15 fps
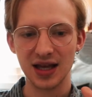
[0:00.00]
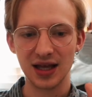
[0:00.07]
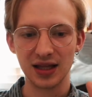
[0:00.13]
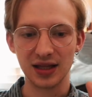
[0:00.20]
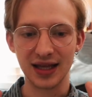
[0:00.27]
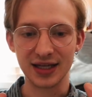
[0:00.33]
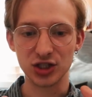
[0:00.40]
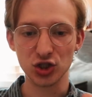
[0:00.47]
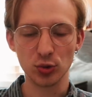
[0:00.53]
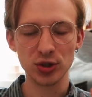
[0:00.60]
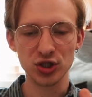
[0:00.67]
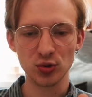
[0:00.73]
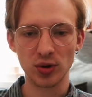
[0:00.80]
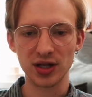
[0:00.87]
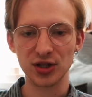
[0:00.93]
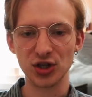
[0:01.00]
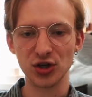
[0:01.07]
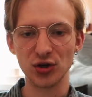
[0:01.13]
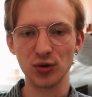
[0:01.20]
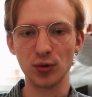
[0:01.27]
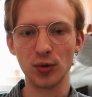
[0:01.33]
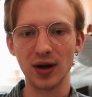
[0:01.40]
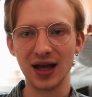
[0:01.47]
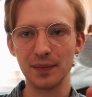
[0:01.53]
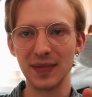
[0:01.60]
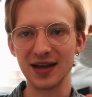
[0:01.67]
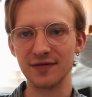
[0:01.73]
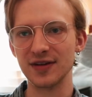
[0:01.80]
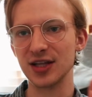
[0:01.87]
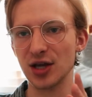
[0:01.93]
like do what you want to do,
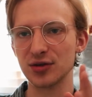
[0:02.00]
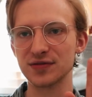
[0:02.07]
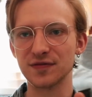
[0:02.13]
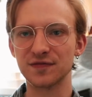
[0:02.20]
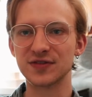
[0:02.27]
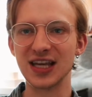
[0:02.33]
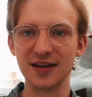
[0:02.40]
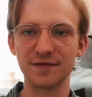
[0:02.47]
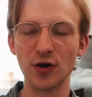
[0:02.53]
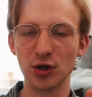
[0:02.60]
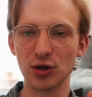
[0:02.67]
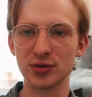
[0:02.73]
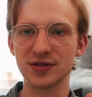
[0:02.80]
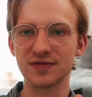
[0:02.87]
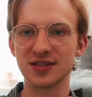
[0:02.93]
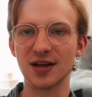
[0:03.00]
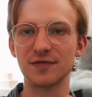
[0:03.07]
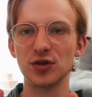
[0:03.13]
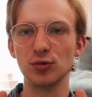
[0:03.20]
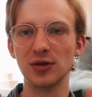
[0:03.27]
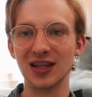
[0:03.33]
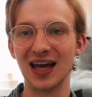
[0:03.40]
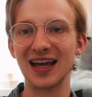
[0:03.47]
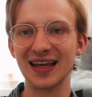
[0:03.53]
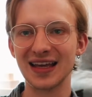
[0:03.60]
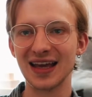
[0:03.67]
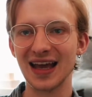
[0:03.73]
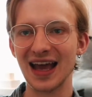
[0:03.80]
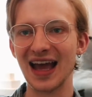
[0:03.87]
make videos and take photos of stuff you like,